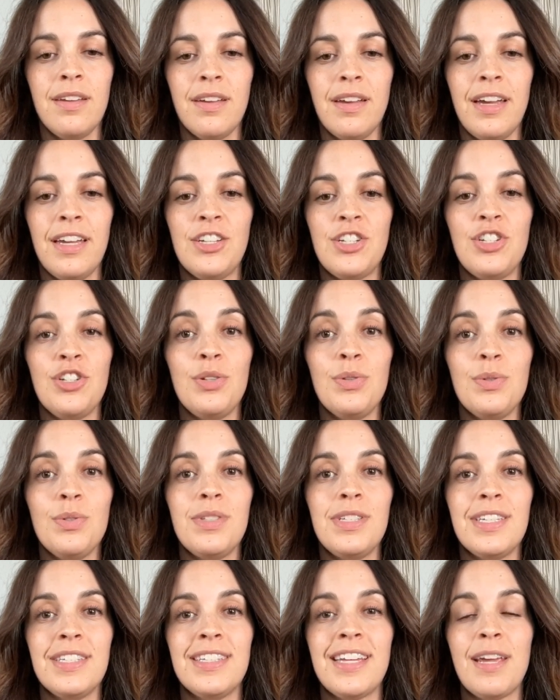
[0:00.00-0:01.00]
I choose
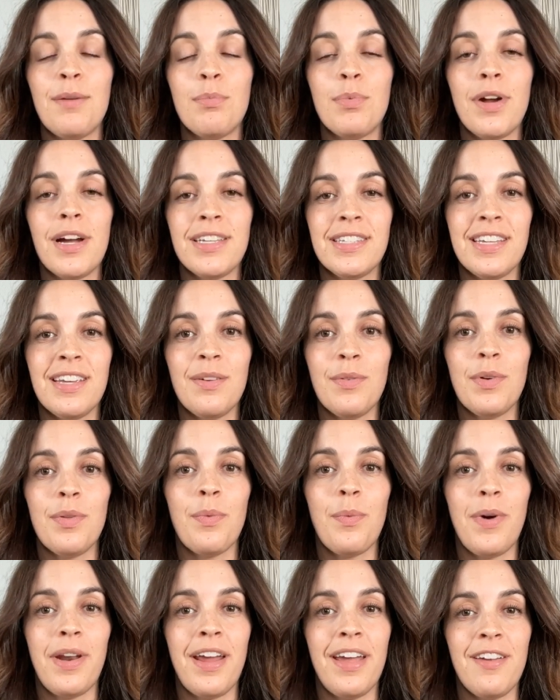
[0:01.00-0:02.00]
to stay present with
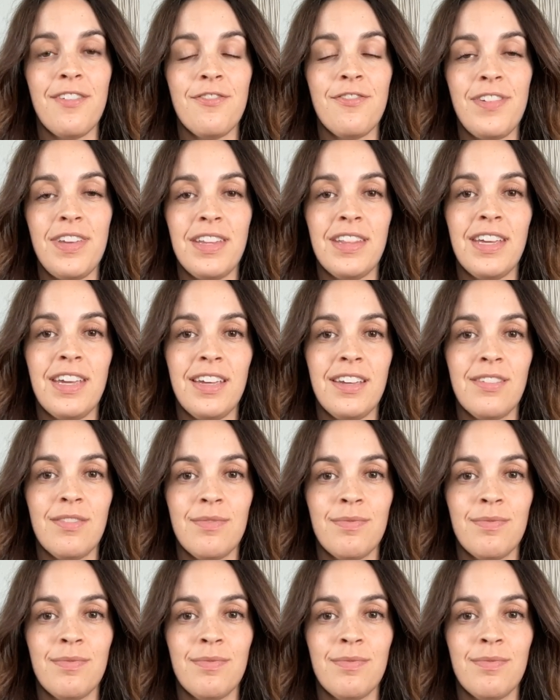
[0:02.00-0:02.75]
what I am feeling.